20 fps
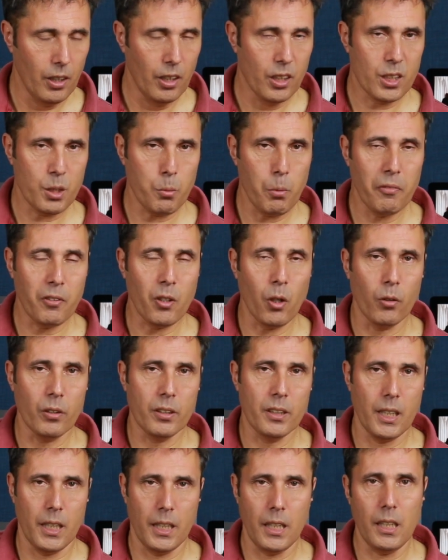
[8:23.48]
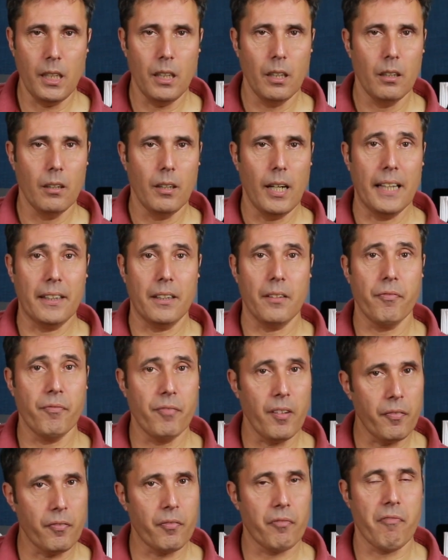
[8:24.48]
So we've got D at the
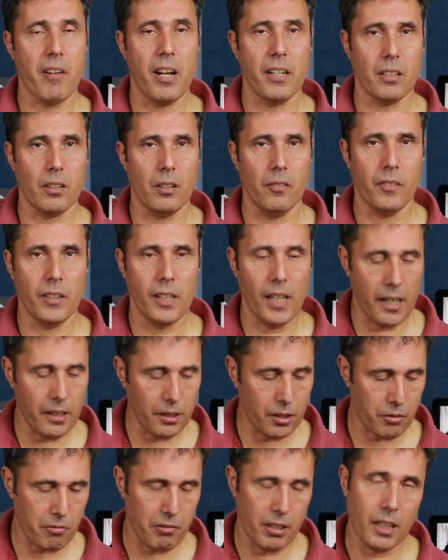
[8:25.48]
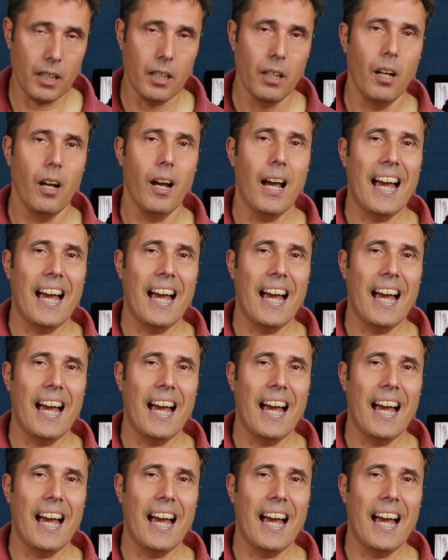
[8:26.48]
5th fret of the A string